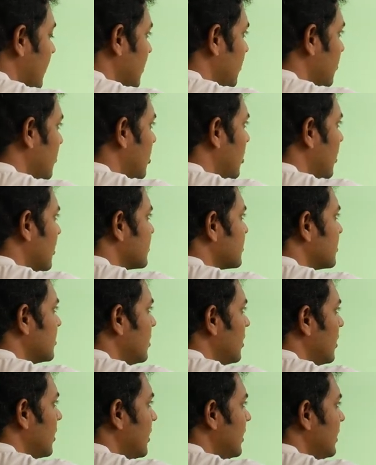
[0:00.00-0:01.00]
Because
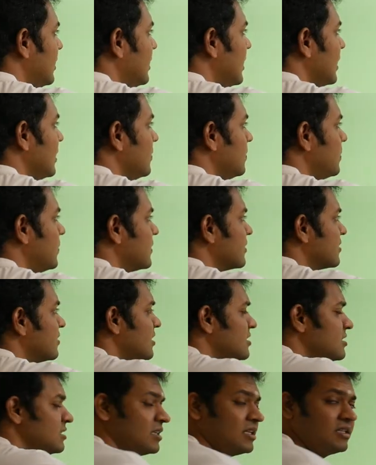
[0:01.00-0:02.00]

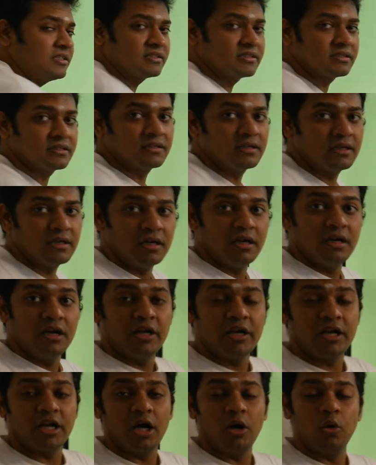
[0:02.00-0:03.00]
10% increase.
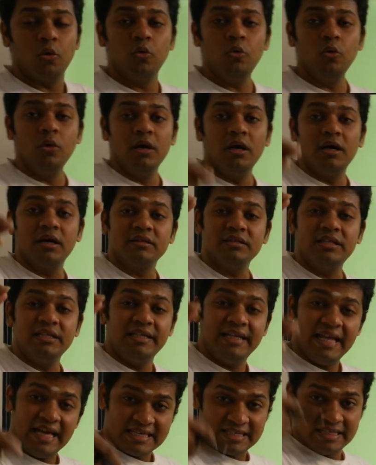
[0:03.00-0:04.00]
Now, the
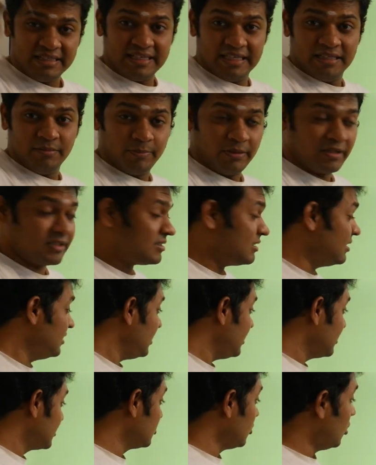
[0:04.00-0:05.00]
next
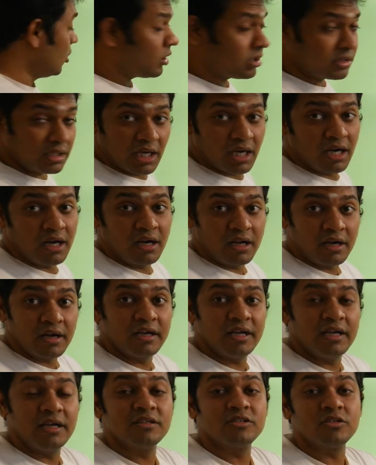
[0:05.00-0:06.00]
10% is not on the
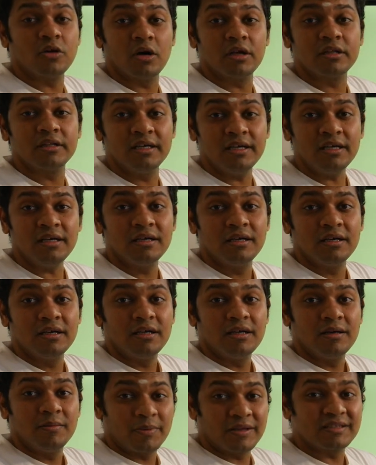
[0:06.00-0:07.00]
100, it is on the
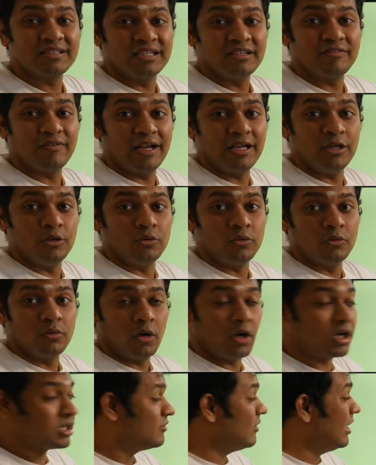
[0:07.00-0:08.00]
present value
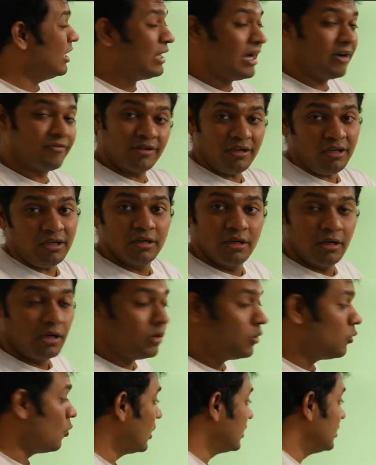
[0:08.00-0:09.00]
or the value after
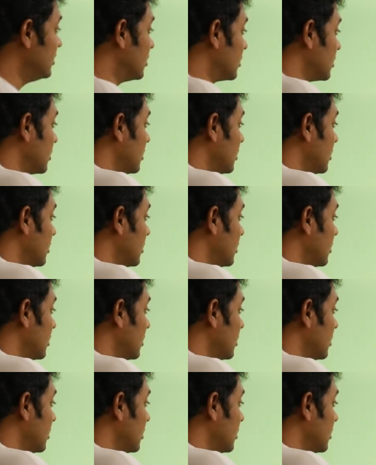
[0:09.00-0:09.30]
1 year.